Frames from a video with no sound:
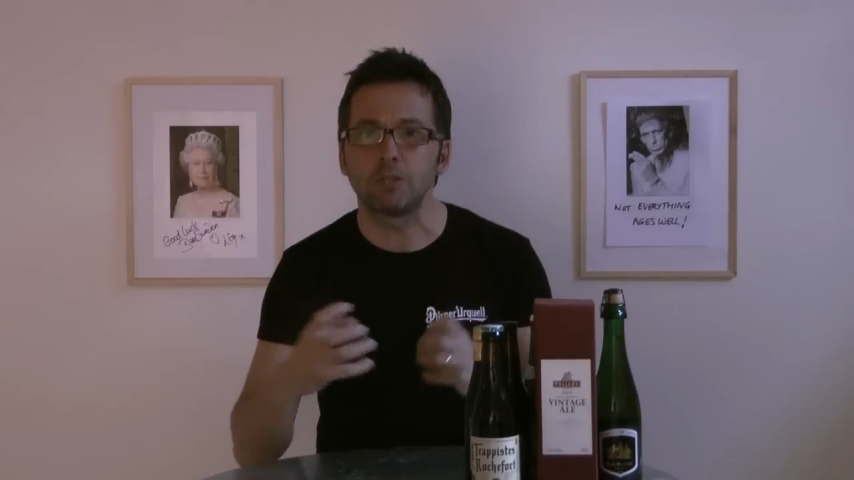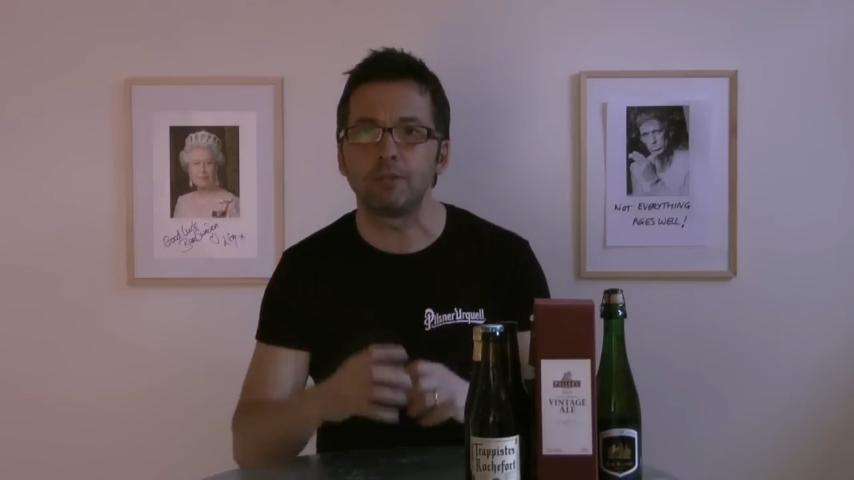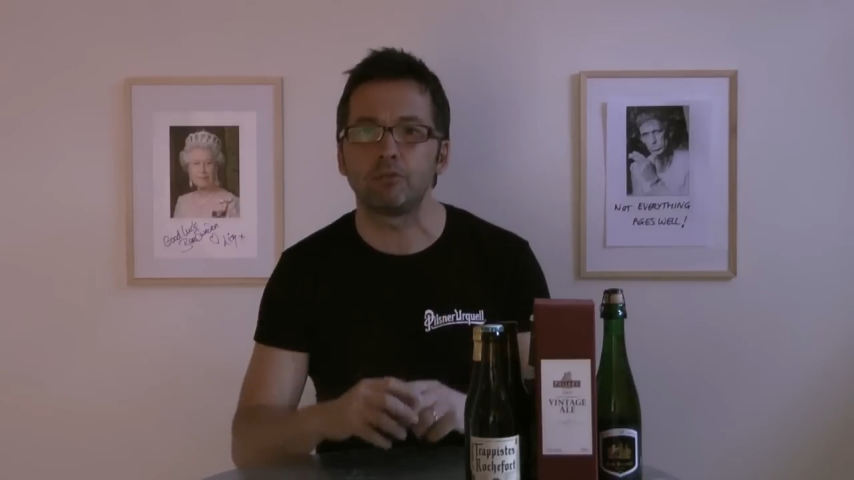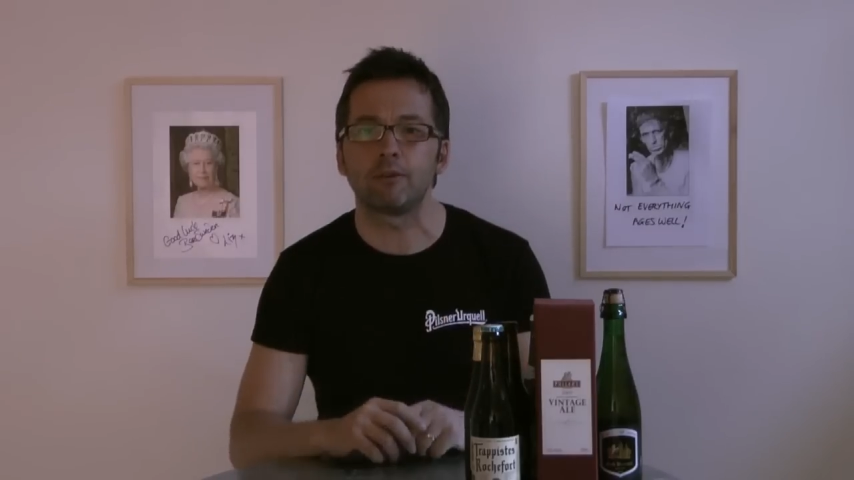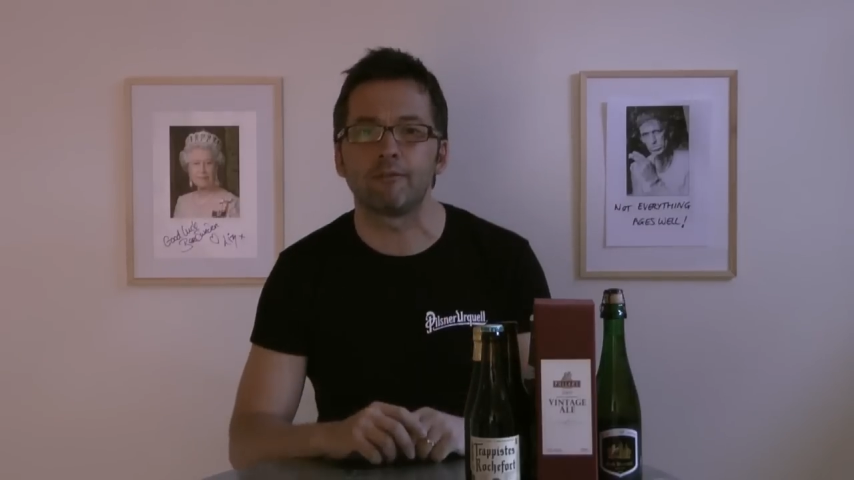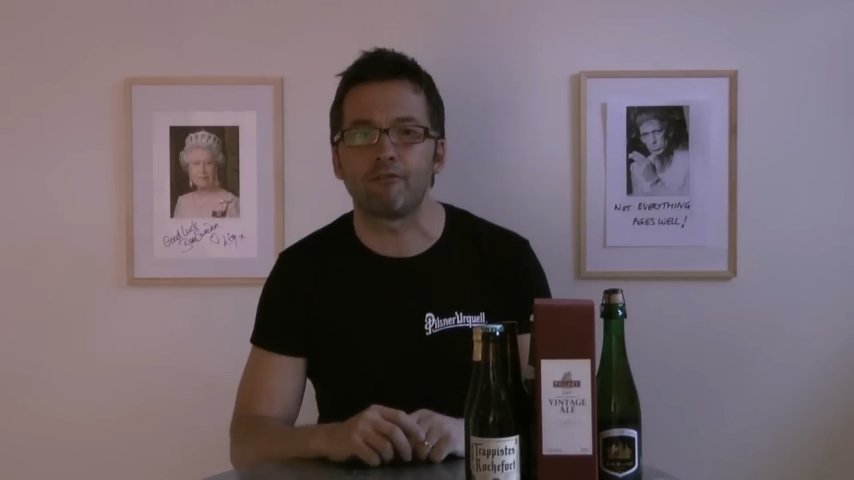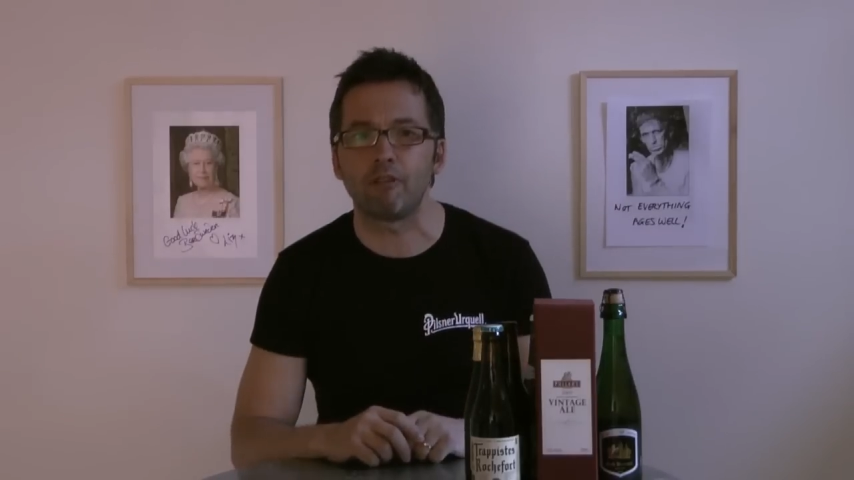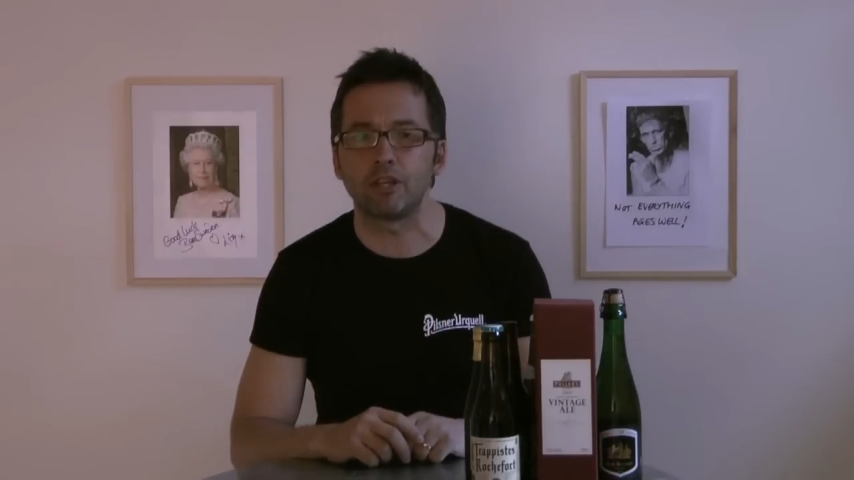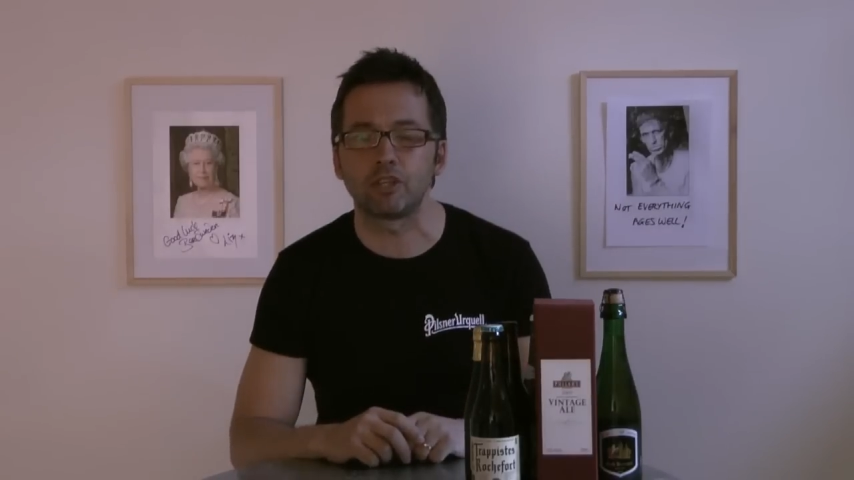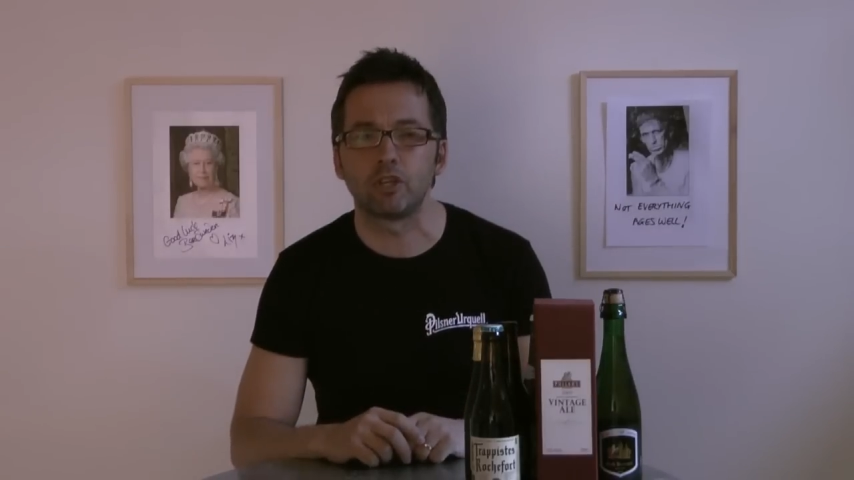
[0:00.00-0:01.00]
to be drunk
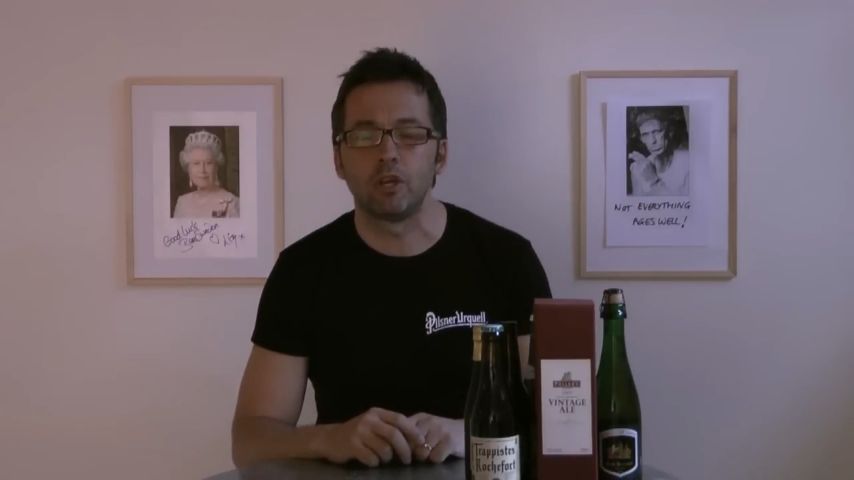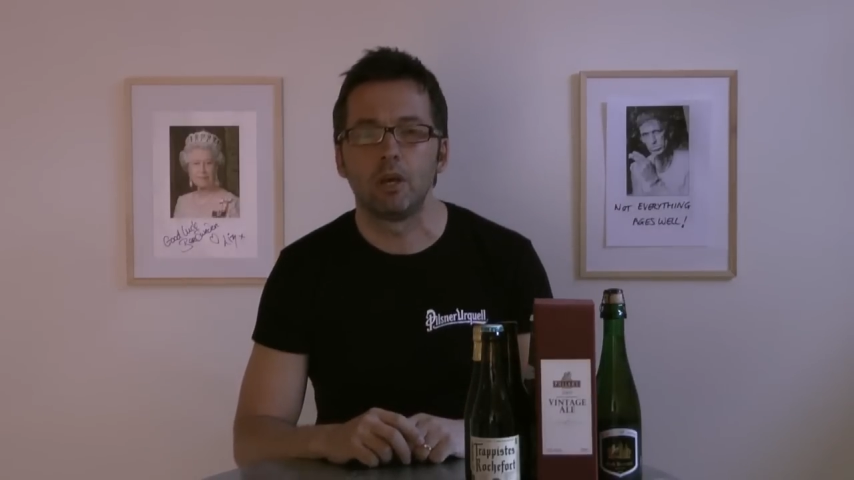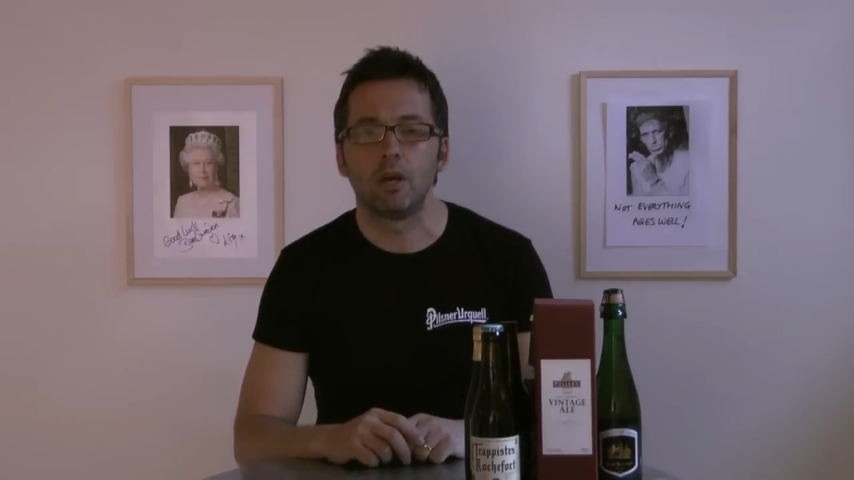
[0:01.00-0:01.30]
fresh,